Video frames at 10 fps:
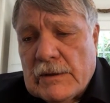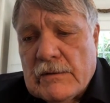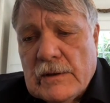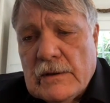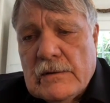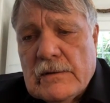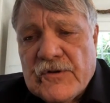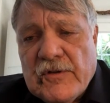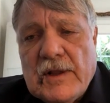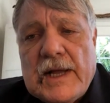But
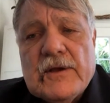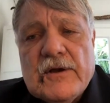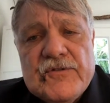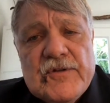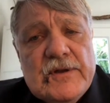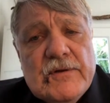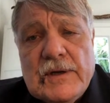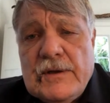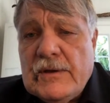there's a lot that goes into it.